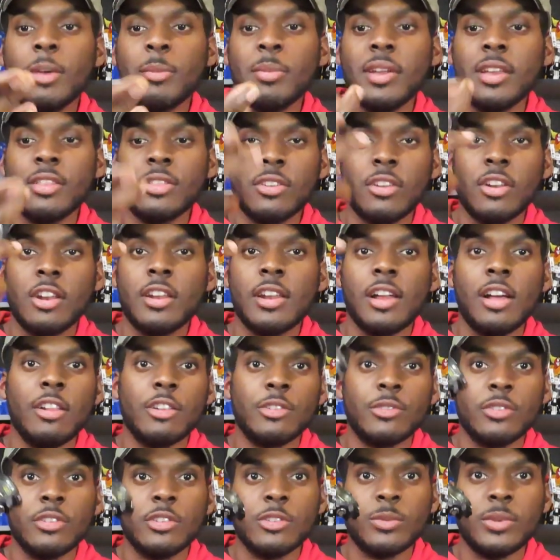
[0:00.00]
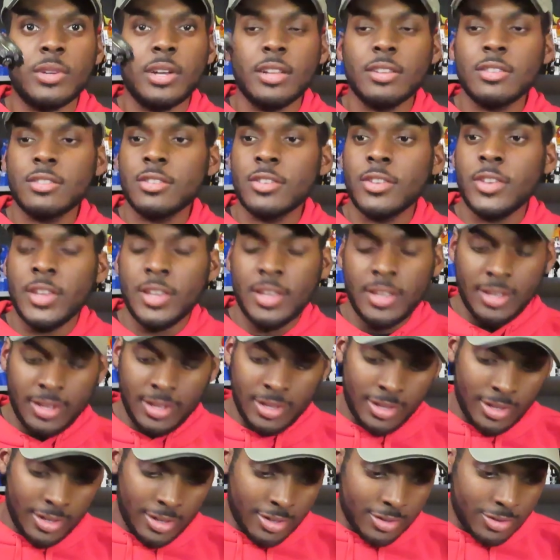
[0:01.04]
I paid $30 for this watch.
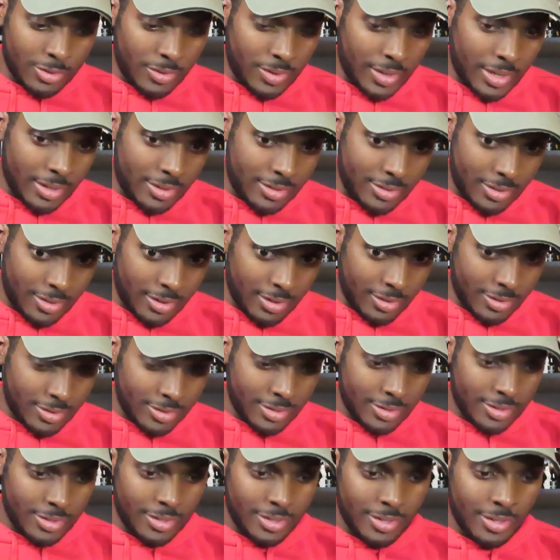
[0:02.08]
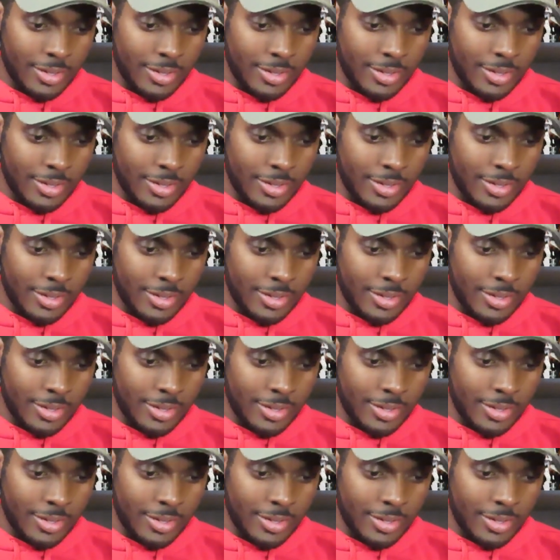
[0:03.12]
So that sucks.